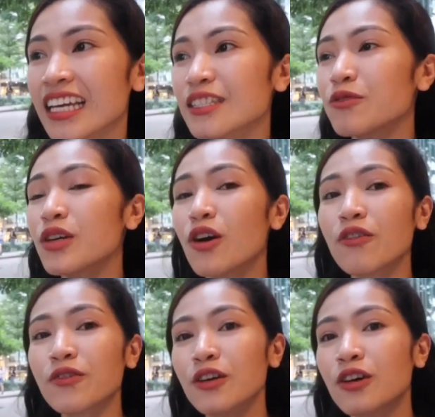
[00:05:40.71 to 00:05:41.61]
So, we
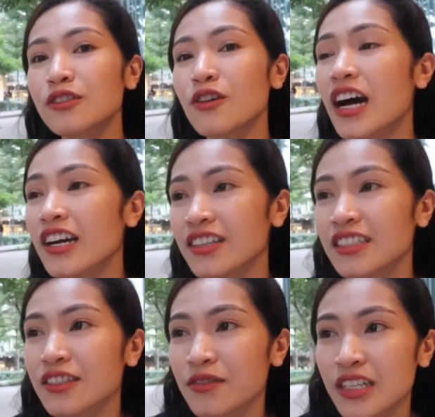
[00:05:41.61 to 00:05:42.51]
offer also iron
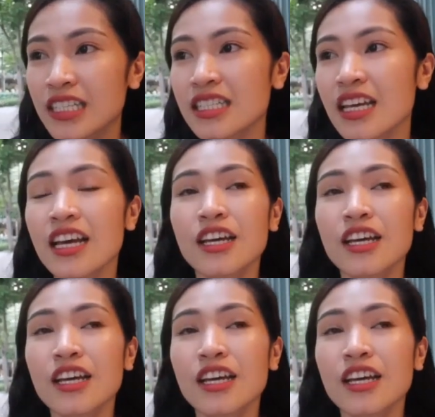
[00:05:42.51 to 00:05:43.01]
service.